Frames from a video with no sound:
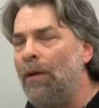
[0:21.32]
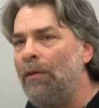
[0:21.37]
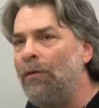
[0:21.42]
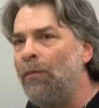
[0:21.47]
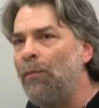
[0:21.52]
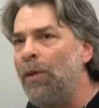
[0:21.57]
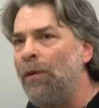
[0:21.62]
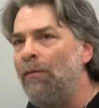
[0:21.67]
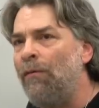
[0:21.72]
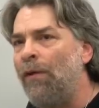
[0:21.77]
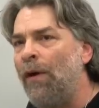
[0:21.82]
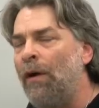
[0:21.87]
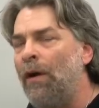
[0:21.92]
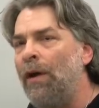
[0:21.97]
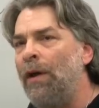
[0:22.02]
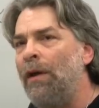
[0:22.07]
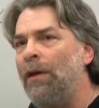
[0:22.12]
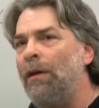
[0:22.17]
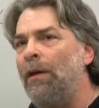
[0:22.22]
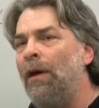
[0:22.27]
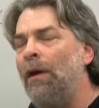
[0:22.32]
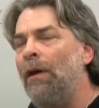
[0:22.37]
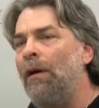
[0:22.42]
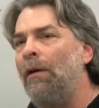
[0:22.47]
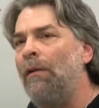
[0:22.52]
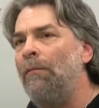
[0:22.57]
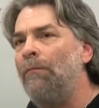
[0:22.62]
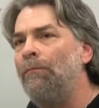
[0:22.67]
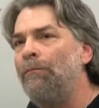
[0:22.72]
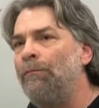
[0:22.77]
It's been very
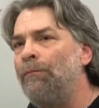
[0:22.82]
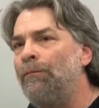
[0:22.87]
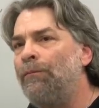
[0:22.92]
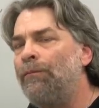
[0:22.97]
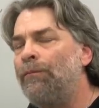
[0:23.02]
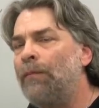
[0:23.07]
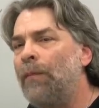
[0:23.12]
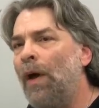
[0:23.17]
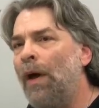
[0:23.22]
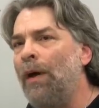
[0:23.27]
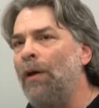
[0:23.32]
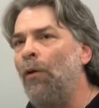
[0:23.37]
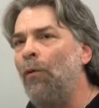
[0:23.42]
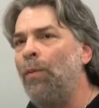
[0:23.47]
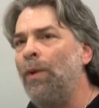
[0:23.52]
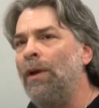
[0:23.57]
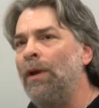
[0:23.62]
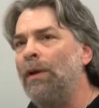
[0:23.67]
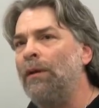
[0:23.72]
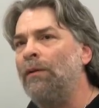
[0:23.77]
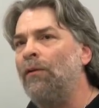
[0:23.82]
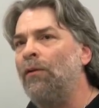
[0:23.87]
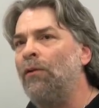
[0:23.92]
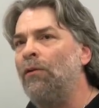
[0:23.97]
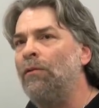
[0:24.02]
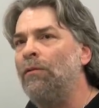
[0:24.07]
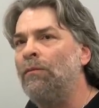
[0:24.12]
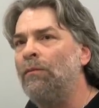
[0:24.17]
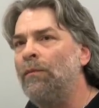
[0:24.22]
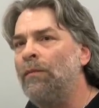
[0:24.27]
eye-opening
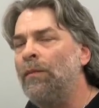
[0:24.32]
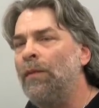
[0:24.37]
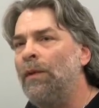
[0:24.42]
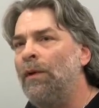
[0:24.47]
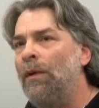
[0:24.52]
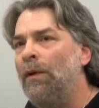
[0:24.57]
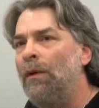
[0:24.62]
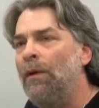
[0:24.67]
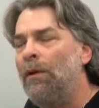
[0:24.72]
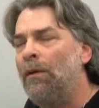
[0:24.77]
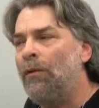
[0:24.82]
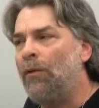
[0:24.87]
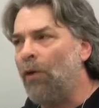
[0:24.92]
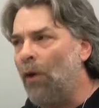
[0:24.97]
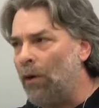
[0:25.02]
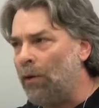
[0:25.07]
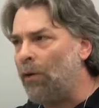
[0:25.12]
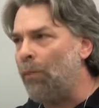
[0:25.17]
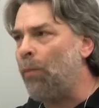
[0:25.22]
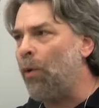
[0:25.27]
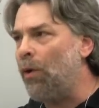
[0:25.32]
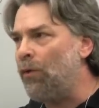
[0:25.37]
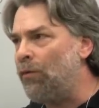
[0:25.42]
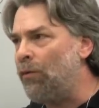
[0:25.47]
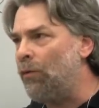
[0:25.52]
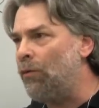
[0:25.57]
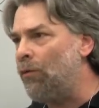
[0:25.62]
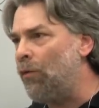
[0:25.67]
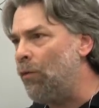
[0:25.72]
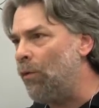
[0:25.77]
to talk to
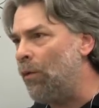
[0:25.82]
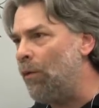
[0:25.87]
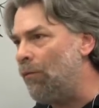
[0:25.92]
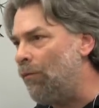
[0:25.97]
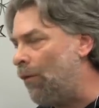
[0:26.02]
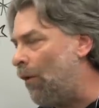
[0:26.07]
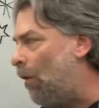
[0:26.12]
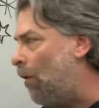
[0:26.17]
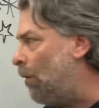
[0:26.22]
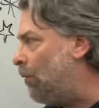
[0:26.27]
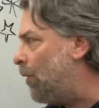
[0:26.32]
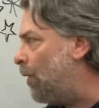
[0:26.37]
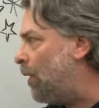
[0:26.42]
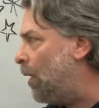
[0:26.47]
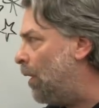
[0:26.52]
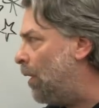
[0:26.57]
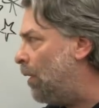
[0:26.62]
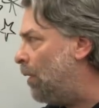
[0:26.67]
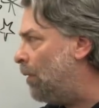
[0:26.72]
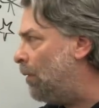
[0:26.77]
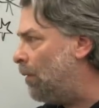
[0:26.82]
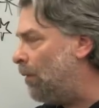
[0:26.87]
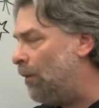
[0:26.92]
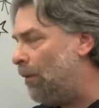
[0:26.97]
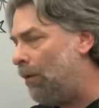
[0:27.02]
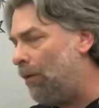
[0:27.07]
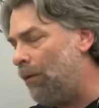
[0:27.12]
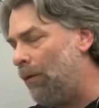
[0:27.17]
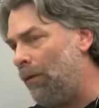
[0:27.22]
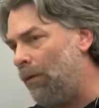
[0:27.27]
prisoners who were involved in
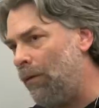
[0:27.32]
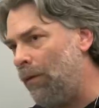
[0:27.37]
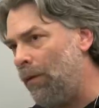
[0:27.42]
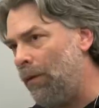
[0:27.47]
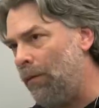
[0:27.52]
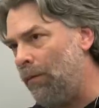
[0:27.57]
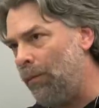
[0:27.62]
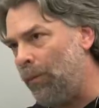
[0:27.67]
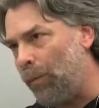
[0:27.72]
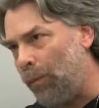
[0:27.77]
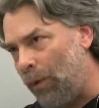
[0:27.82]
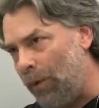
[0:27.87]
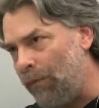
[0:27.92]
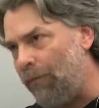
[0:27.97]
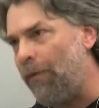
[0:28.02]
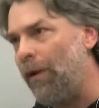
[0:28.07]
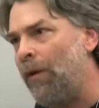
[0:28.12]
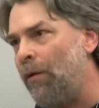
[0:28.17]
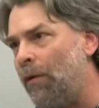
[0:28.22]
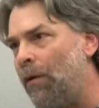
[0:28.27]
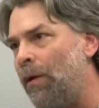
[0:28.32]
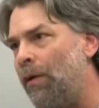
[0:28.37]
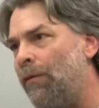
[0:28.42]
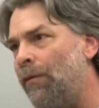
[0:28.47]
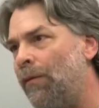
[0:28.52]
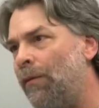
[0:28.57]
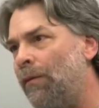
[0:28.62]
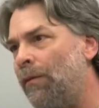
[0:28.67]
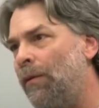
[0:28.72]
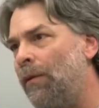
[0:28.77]
the
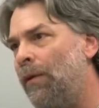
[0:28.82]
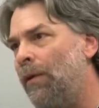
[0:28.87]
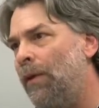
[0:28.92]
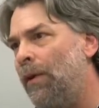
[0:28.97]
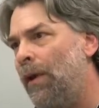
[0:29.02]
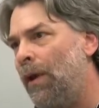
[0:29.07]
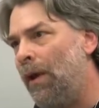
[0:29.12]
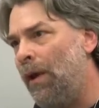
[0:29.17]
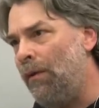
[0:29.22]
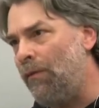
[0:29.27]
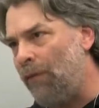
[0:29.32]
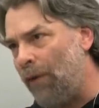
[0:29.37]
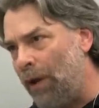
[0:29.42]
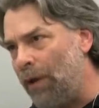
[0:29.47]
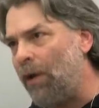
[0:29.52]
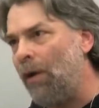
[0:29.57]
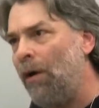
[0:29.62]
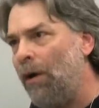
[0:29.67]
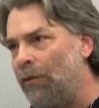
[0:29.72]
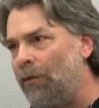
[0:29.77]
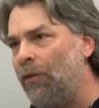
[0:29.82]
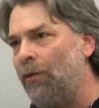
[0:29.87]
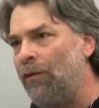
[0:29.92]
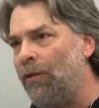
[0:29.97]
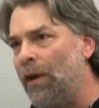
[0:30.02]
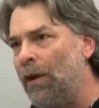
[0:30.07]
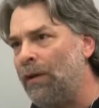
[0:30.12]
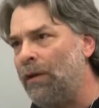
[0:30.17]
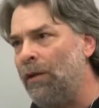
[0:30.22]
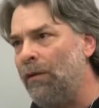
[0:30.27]
prefigurative and very
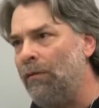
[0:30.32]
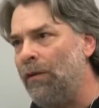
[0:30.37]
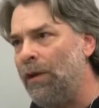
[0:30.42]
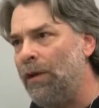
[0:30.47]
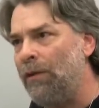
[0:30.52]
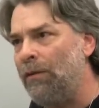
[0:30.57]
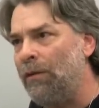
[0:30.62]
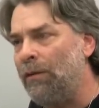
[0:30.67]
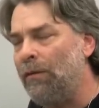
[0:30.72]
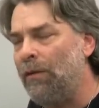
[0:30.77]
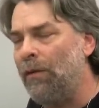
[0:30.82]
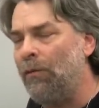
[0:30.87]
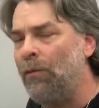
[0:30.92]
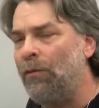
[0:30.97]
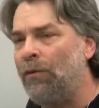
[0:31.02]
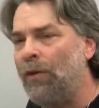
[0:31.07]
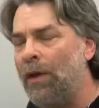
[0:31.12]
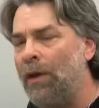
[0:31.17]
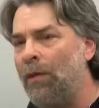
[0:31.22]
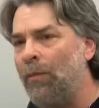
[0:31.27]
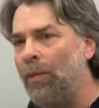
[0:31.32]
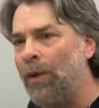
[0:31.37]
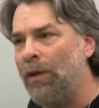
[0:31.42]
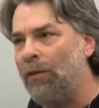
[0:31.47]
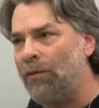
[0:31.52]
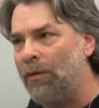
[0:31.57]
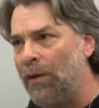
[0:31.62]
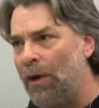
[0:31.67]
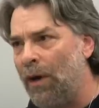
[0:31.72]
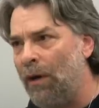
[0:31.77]
conscious activity that was taking
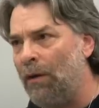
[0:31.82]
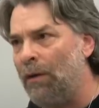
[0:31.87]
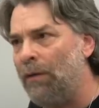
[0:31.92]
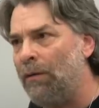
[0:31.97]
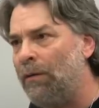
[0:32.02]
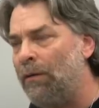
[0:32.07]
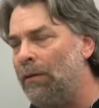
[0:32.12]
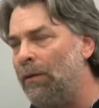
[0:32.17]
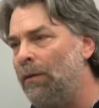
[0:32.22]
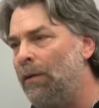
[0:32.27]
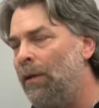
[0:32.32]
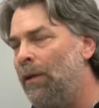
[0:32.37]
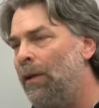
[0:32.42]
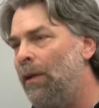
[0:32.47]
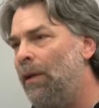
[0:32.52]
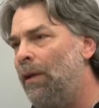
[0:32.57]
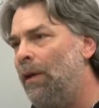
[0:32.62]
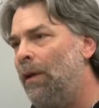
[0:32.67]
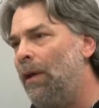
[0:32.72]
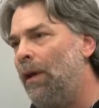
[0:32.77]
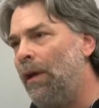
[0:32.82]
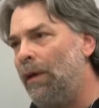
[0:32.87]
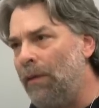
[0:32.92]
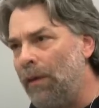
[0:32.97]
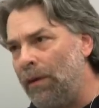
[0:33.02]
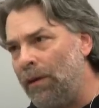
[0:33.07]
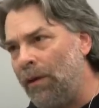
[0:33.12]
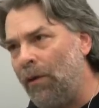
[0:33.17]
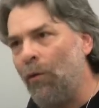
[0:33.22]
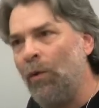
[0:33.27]
place in Ireland, and
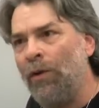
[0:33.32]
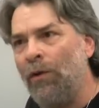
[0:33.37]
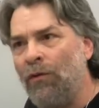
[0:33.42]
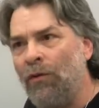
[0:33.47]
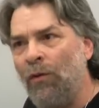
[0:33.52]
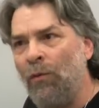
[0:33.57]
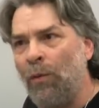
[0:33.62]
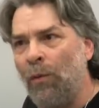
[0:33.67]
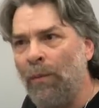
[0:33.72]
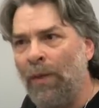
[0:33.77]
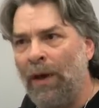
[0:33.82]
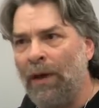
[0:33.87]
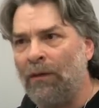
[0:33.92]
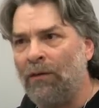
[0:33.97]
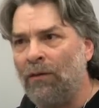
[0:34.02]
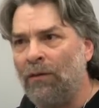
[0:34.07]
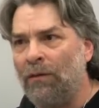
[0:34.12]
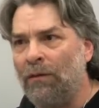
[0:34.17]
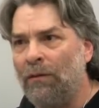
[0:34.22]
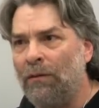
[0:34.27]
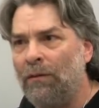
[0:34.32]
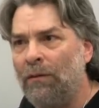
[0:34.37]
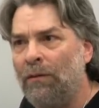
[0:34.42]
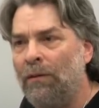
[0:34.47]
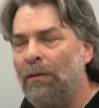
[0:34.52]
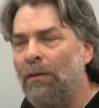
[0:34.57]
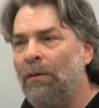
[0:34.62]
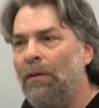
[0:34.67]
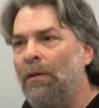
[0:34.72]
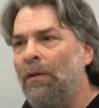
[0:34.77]
then to go into Supermax
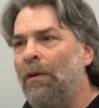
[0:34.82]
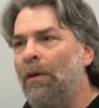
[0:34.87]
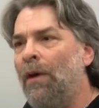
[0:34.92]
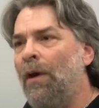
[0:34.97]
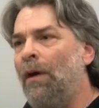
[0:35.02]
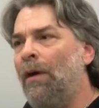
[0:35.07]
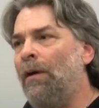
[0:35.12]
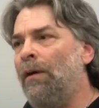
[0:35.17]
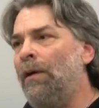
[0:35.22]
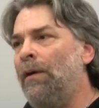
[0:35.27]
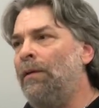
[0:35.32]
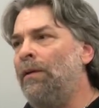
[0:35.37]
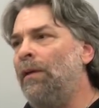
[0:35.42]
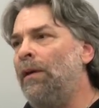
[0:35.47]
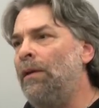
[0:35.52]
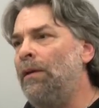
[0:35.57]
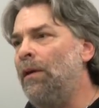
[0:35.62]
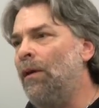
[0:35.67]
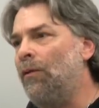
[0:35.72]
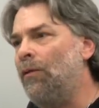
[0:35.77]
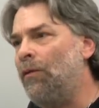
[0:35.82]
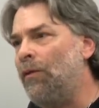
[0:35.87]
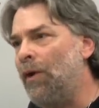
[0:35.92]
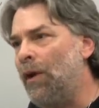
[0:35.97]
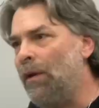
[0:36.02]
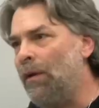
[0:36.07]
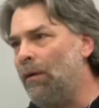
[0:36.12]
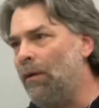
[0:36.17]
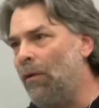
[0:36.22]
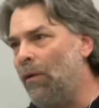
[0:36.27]
in
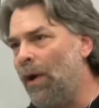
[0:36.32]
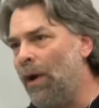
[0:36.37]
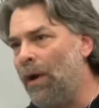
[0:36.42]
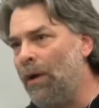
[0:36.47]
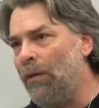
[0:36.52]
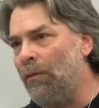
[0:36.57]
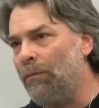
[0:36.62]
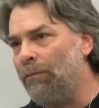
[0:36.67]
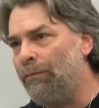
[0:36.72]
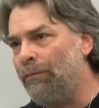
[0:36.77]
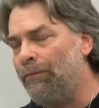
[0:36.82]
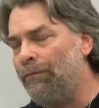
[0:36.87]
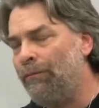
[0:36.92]
Youngstown in Ohio.